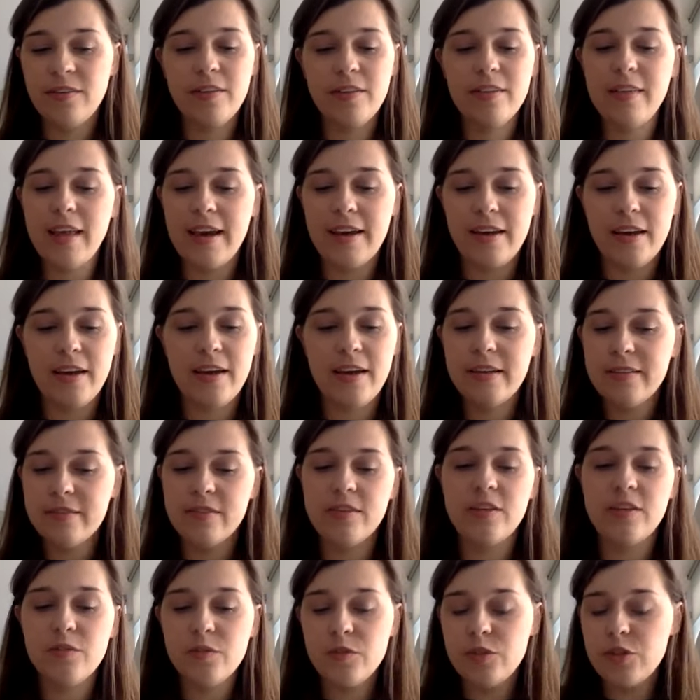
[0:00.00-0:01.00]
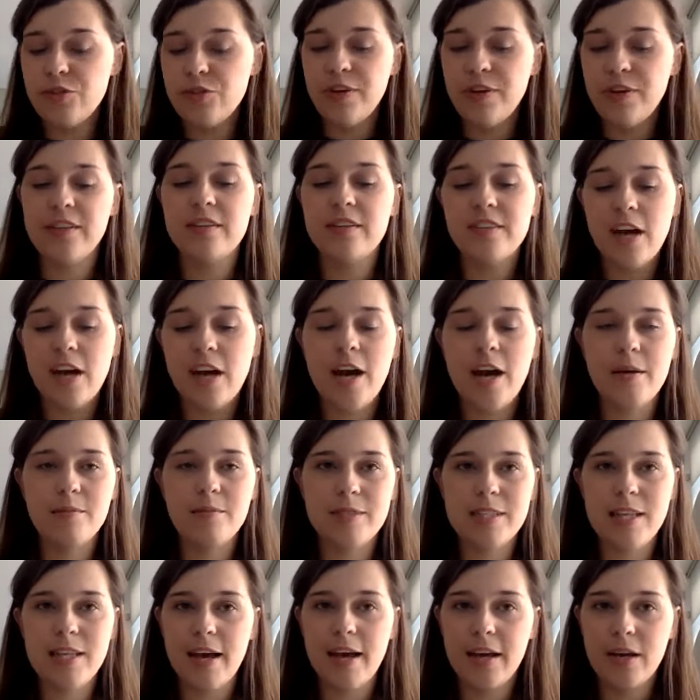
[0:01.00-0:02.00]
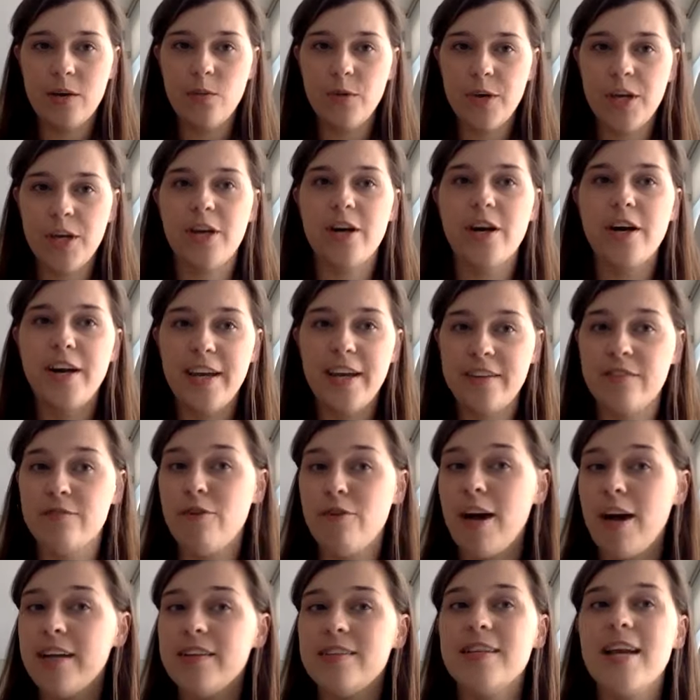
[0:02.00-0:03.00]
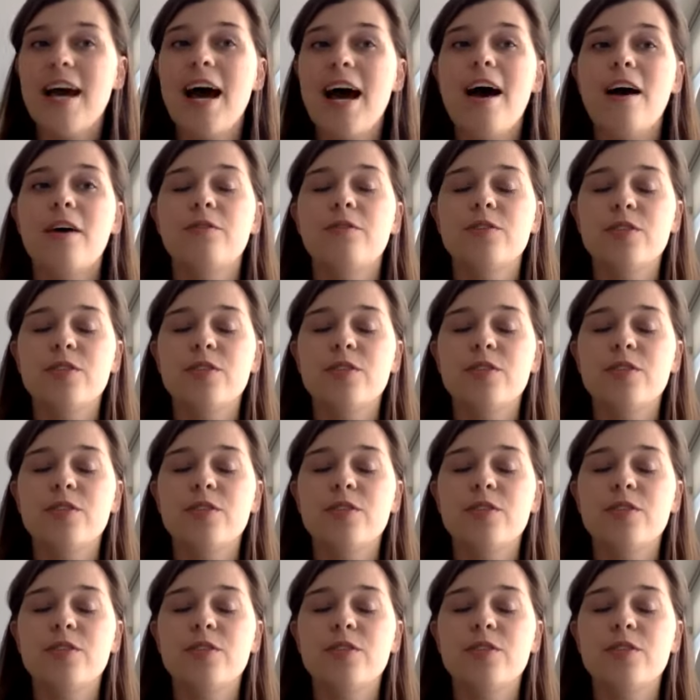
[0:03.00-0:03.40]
the times like we are in right now.